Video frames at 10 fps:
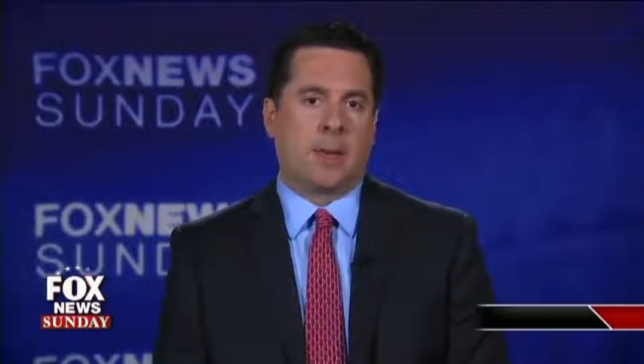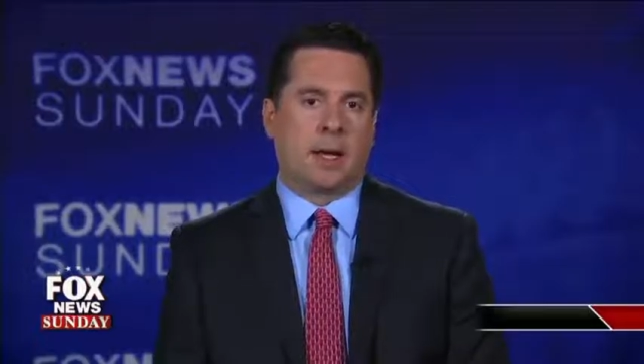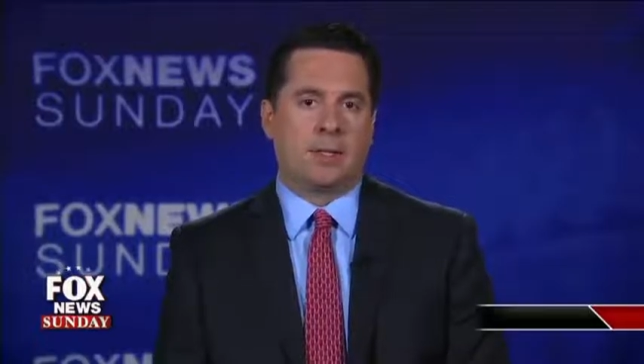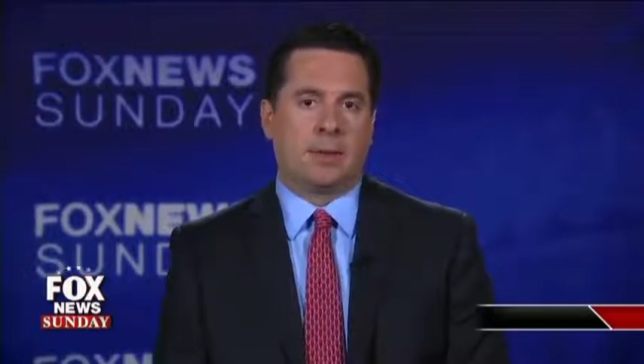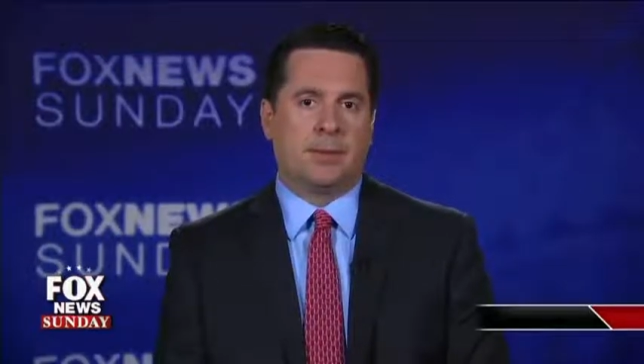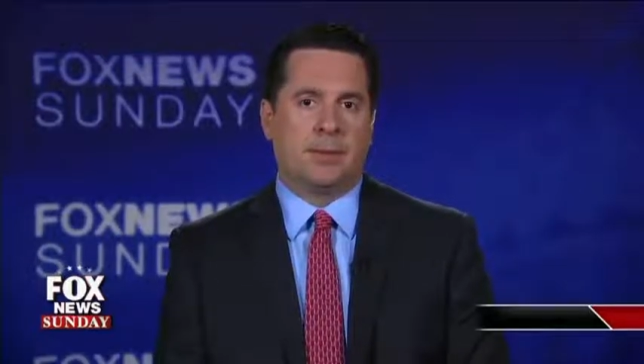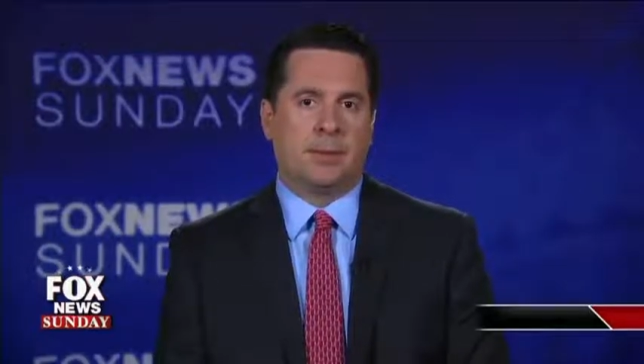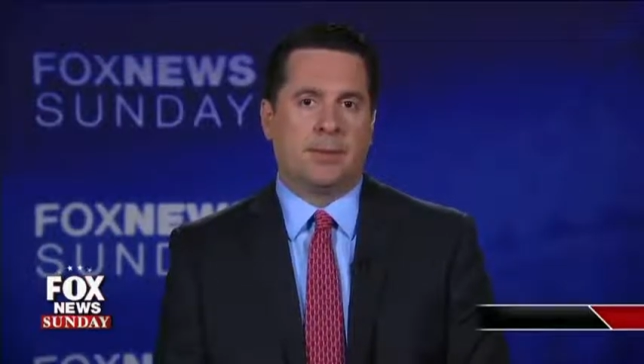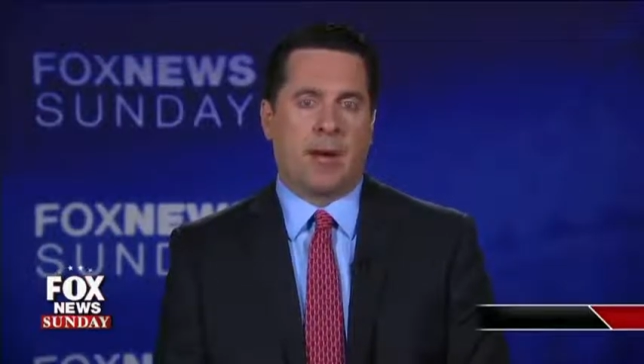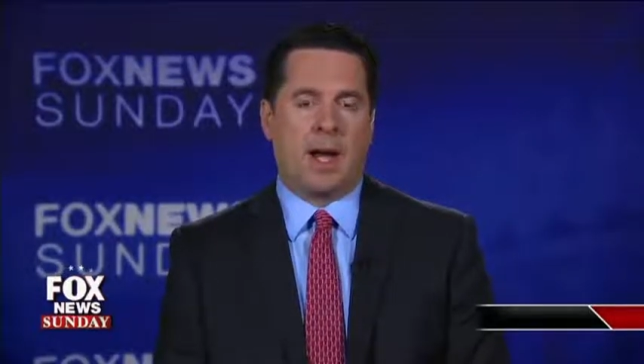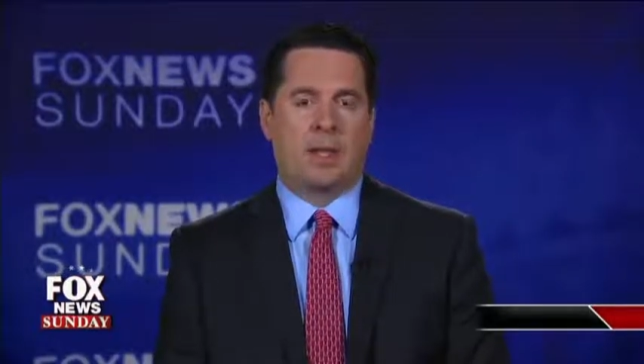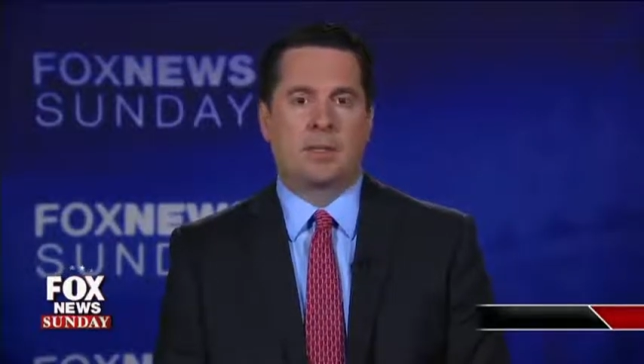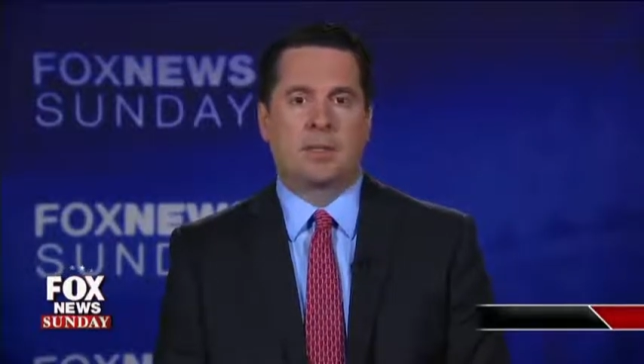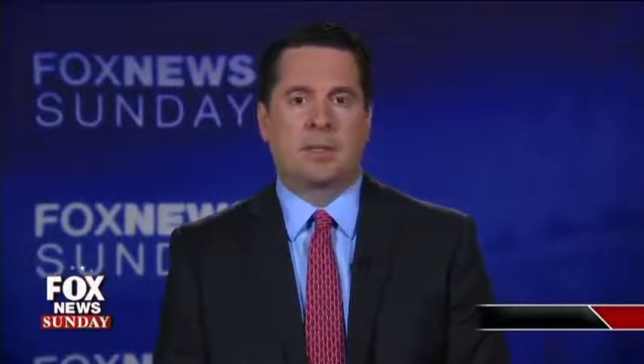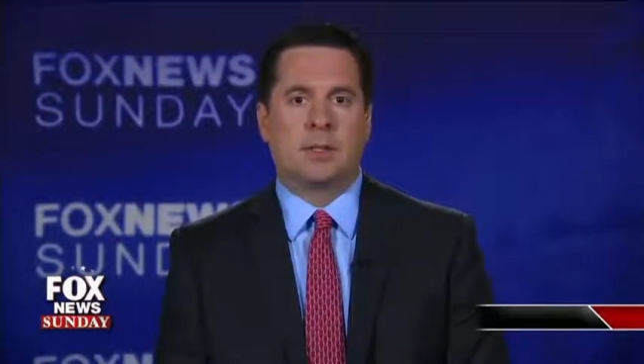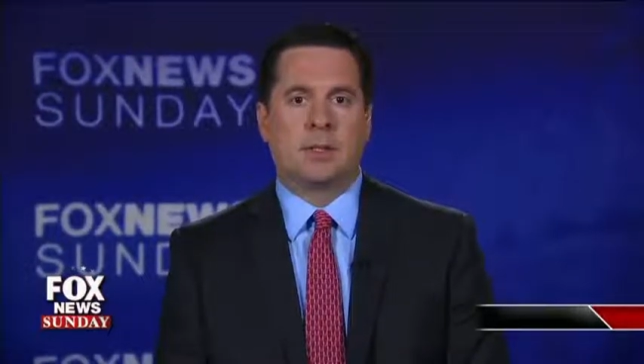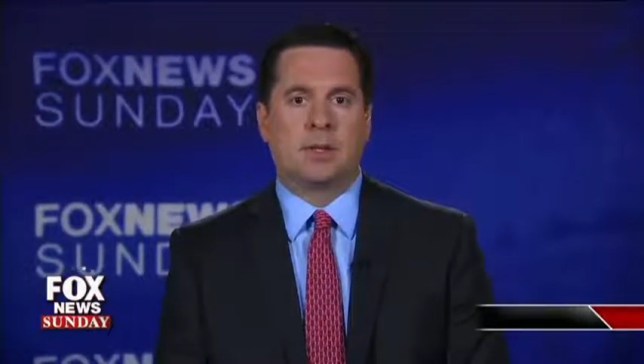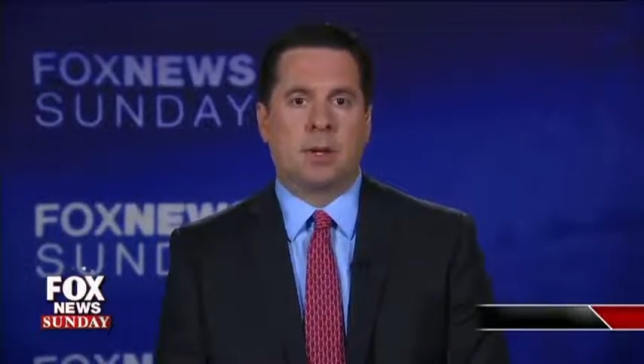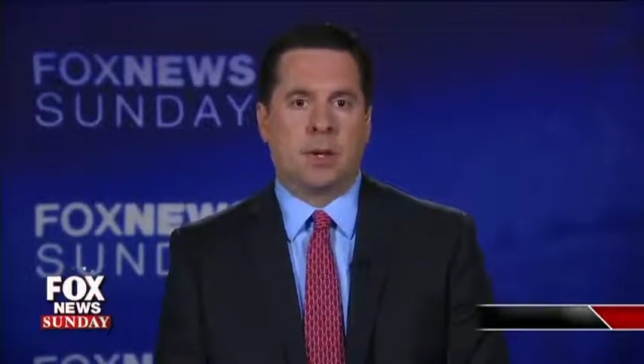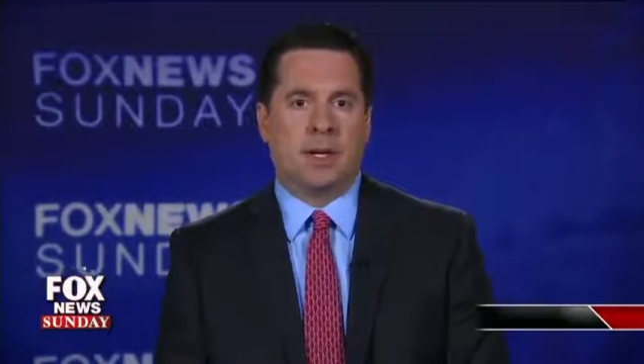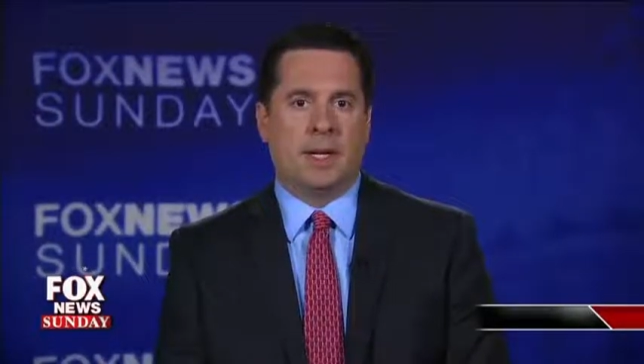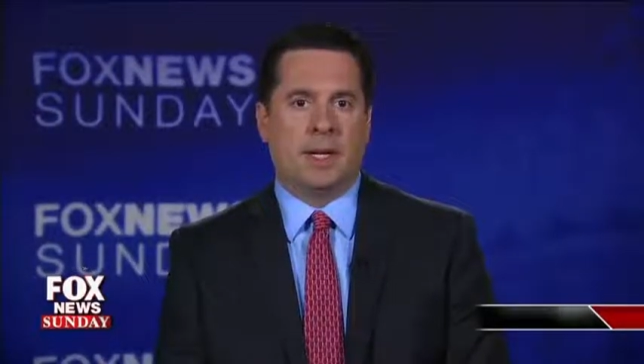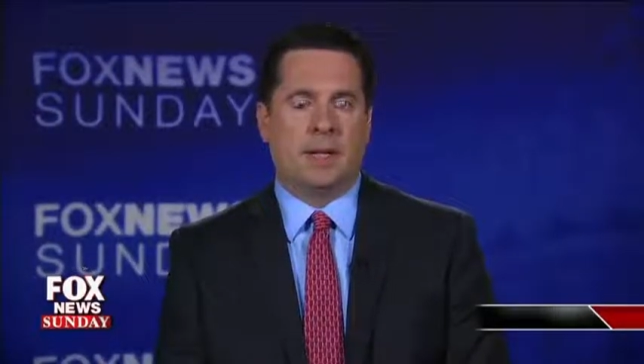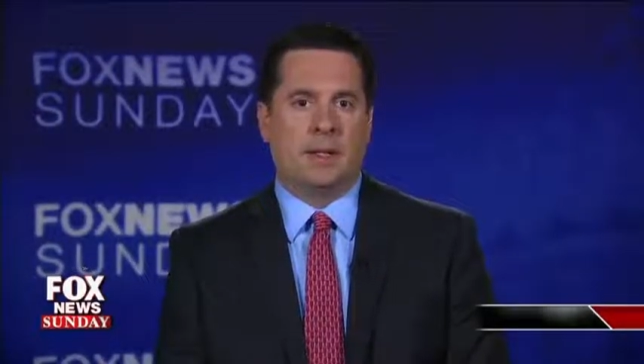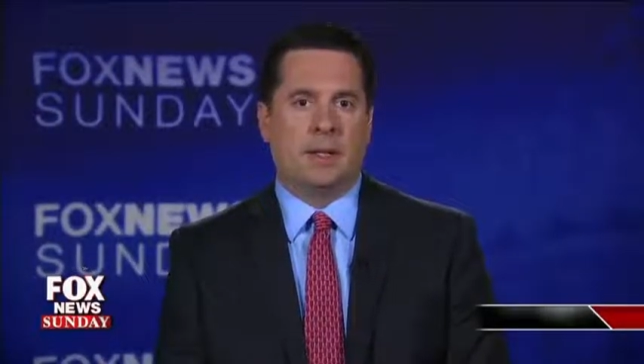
Belgium, France, Germany,